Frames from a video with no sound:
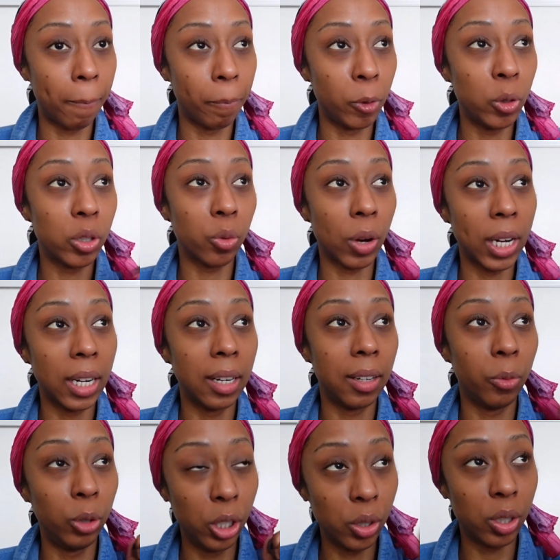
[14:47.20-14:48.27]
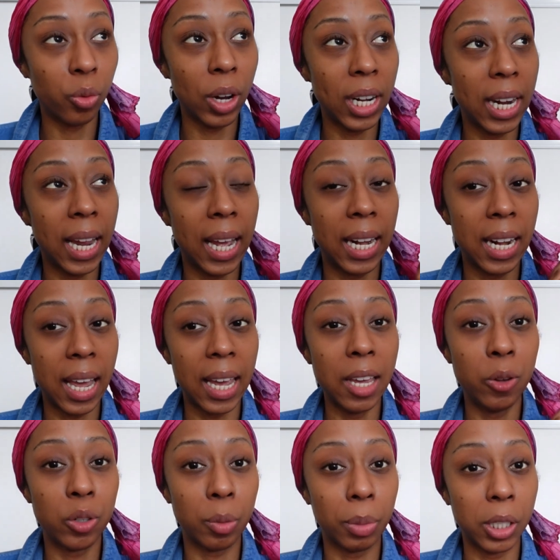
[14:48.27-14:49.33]
use a retin use the Retin-A at night,
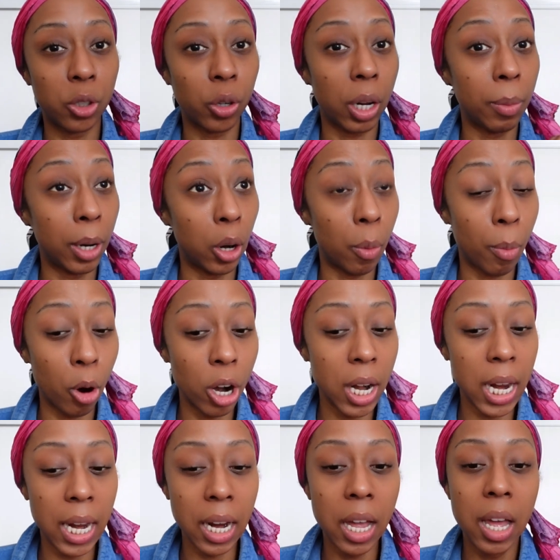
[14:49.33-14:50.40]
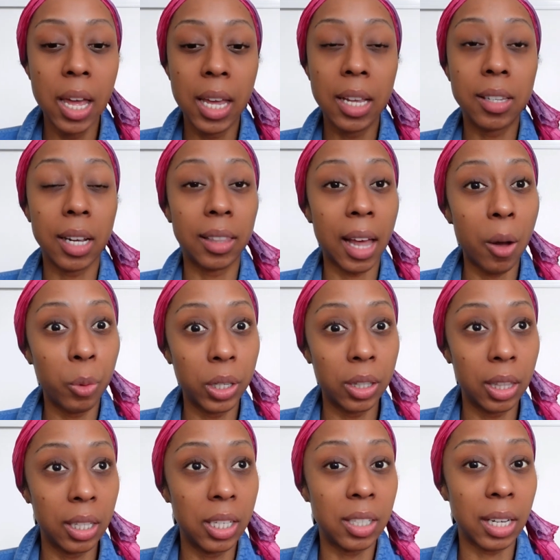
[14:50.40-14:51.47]
use a bleaching treatment in the morning. He's like, that would
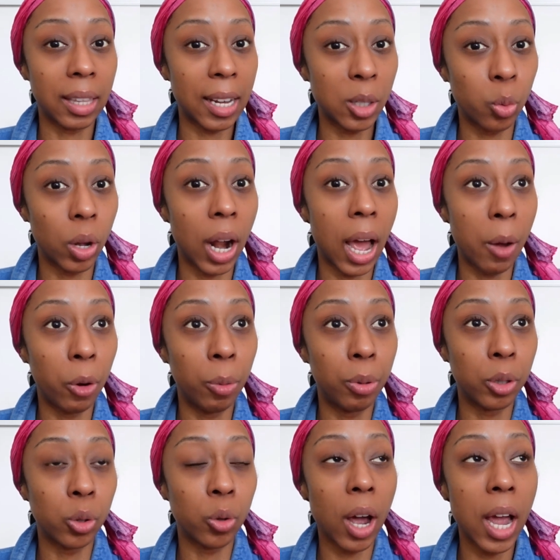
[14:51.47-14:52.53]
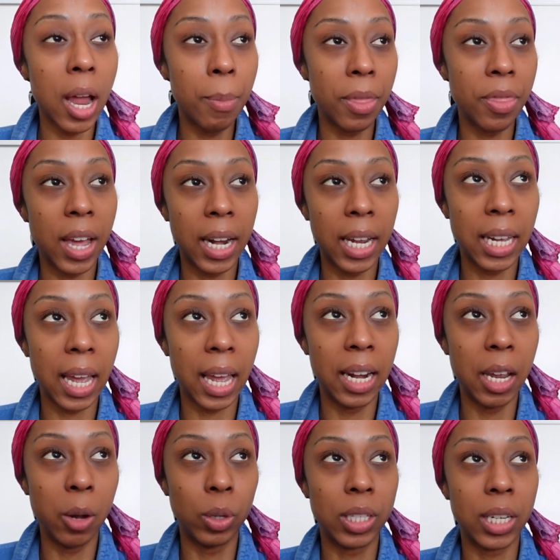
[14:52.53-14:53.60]
he's like that's what I would prescribe, but then again,
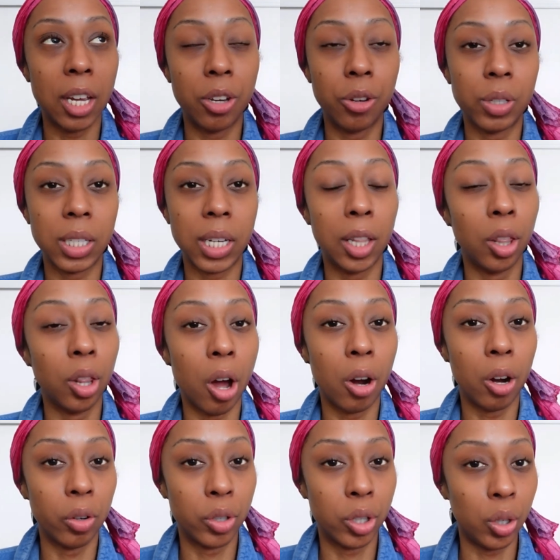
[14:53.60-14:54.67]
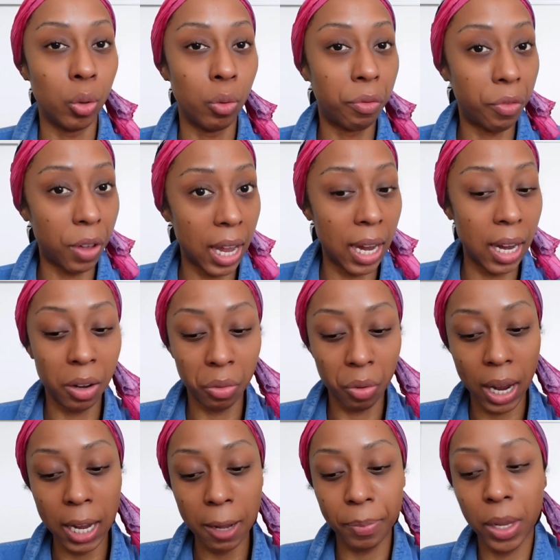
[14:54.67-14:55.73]
it would take your skin longer to fade,
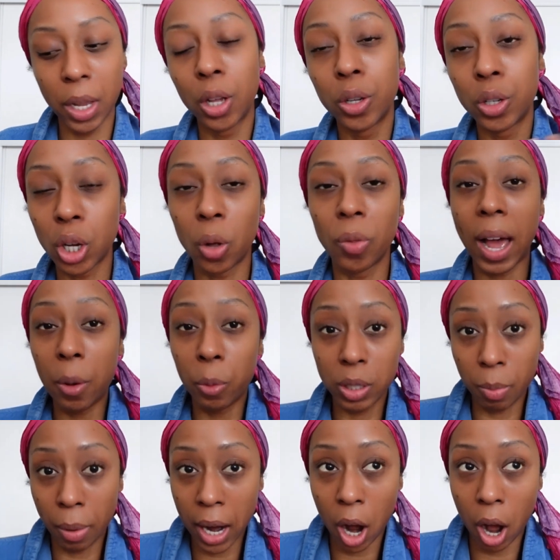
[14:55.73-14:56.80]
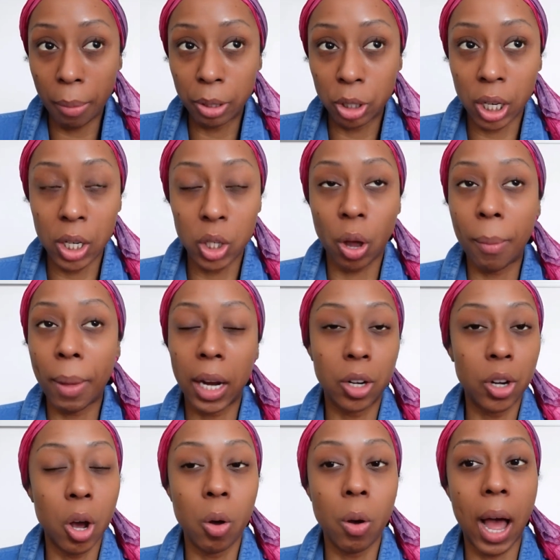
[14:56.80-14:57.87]
right? So that was my option. So I'm like,
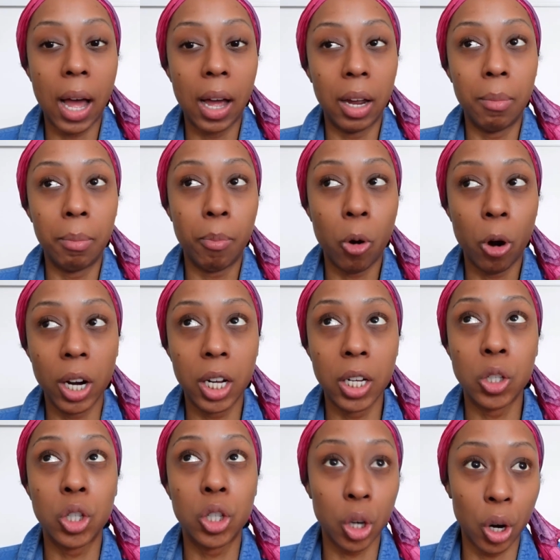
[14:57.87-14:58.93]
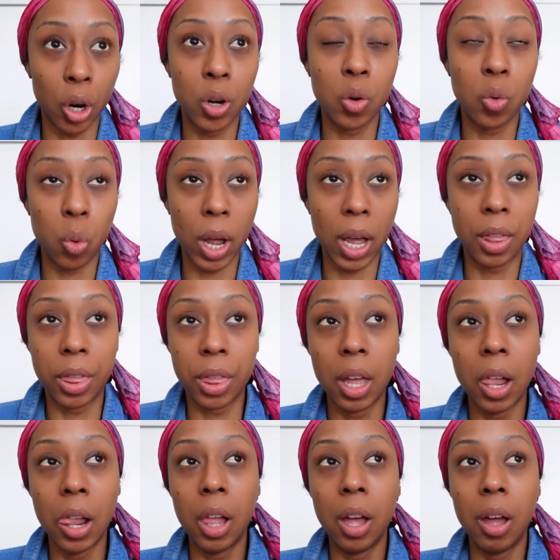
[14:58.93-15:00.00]
no, I'm more concerned with
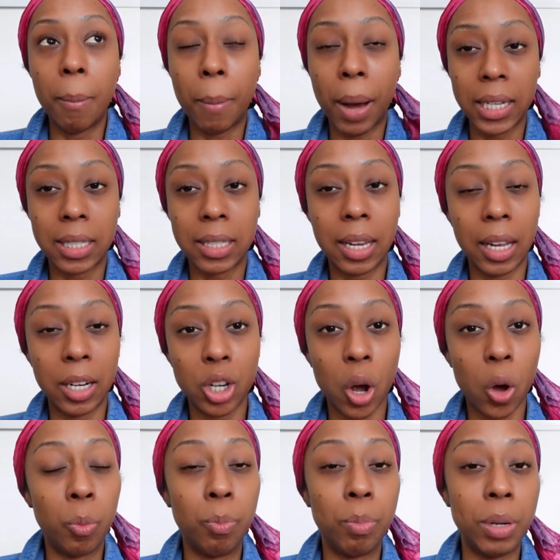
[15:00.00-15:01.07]
my skin tone